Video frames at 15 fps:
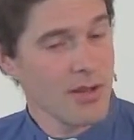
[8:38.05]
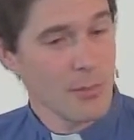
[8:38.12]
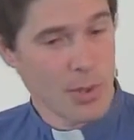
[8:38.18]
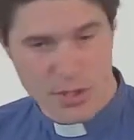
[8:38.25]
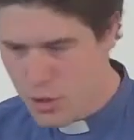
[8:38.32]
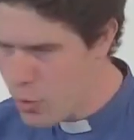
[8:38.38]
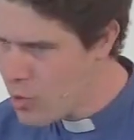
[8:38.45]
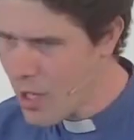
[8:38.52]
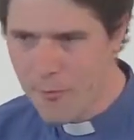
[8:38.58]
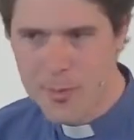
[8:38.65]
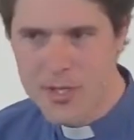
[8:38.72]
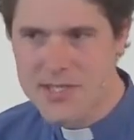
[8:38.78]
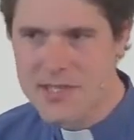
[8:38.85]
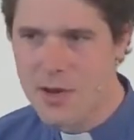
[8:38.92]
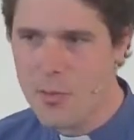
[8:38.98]
you love
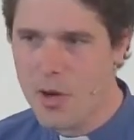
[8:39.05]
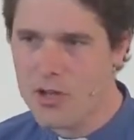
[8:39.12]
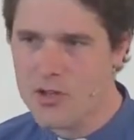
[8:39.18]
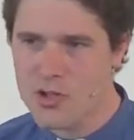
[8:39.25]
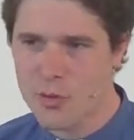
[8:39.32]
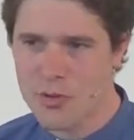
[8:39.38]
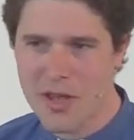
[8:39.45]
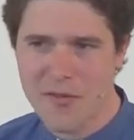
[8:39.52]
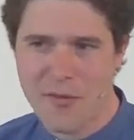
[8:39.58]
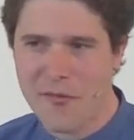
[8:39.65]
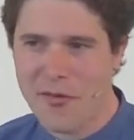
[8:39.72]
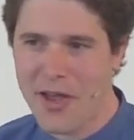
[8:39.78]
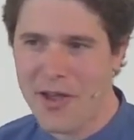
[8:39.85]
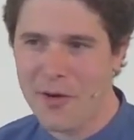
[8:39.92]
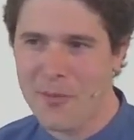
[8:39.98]
me so much you'll never
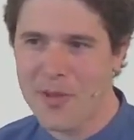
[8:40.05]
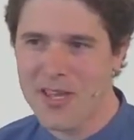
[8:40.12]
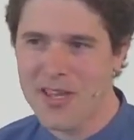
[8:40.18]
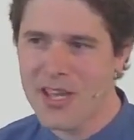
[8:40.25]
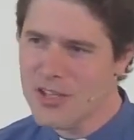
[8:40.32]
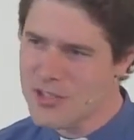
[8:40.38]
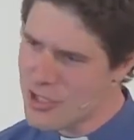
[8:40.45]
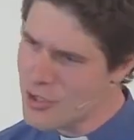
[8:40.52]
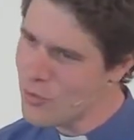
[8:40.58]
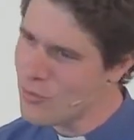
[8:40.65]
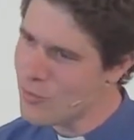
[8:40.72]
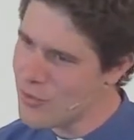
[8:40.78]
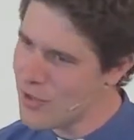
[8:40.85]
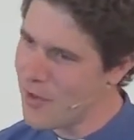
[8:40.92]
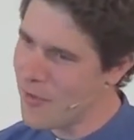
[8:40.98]
fail me? Do
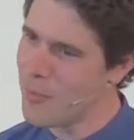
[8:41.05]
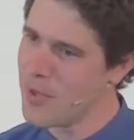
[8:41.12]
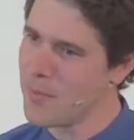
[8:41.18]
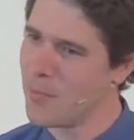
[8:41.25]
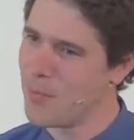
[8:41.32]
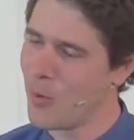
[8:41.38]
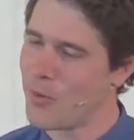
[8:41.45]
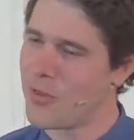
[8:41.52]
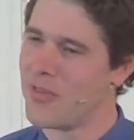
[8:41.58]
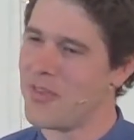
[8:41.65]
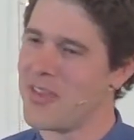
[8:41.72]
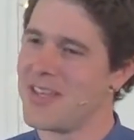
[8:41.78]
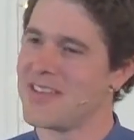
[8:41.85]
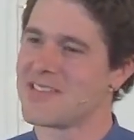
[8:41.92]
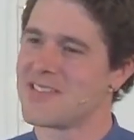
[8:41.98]
you love me more than
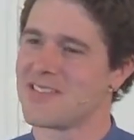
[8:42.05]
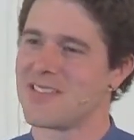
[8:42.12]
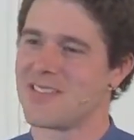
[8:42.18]
these?